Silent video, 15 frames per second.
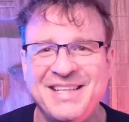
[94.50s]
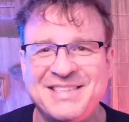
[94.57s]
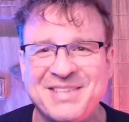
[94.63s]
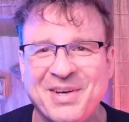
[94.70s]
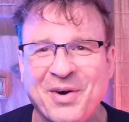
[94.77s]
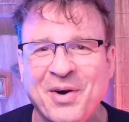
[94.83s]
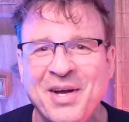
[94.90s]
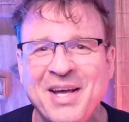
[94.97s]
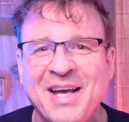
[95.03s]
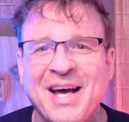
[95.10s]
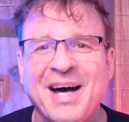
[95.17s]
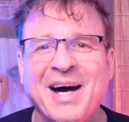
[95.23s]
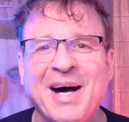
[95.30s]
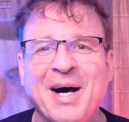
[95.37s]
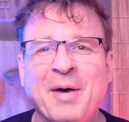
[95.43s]
So,
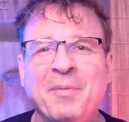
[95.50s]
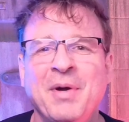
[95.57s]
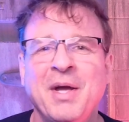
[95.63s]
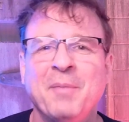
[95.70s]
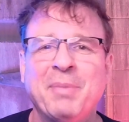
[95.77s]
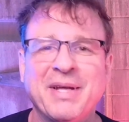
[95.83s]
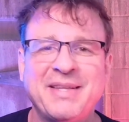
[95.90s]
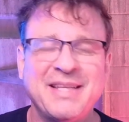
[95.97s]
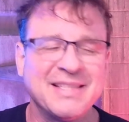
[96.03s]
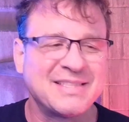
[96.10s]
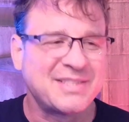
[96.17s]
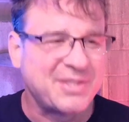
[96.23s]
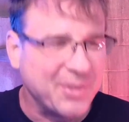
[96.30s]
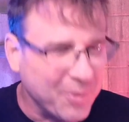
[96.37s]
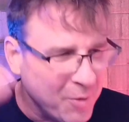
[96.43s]
but
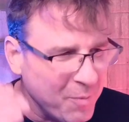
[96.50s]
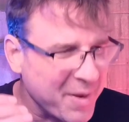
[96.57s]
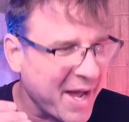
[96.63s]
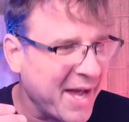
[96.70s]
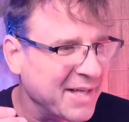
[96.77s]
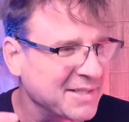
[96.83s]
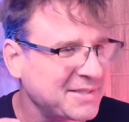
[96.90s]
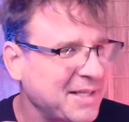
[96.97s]
this ghoul mask